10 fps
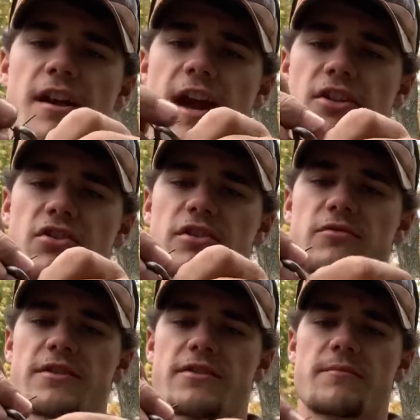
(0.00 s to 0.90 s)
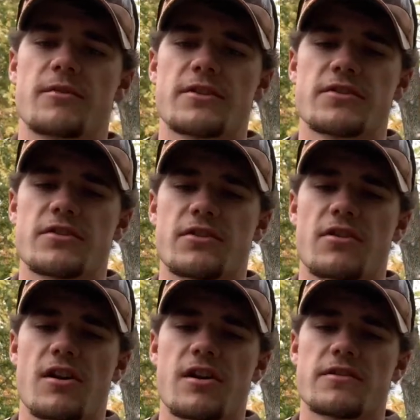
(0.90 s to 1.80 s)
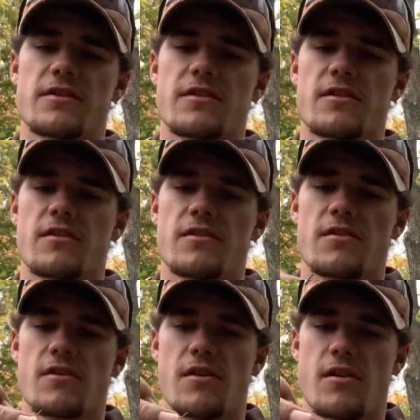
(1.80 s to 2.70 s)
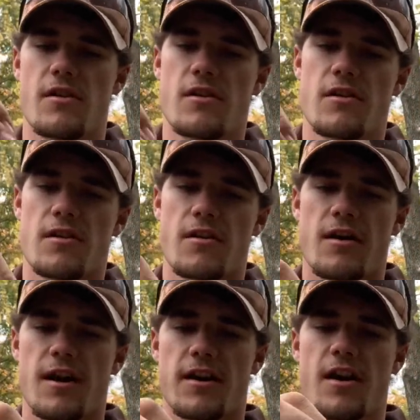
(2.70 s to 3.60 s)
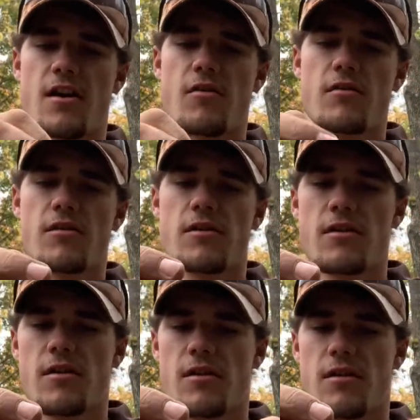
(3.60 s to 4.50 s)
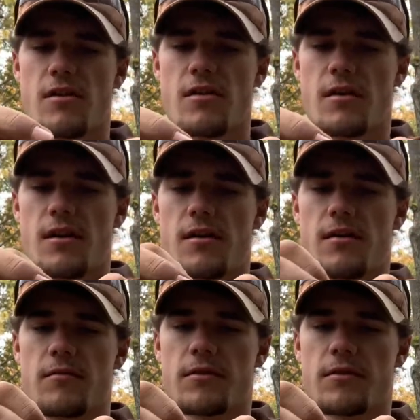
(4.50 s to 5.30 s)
actually twisted, but it's just crossed. And now we're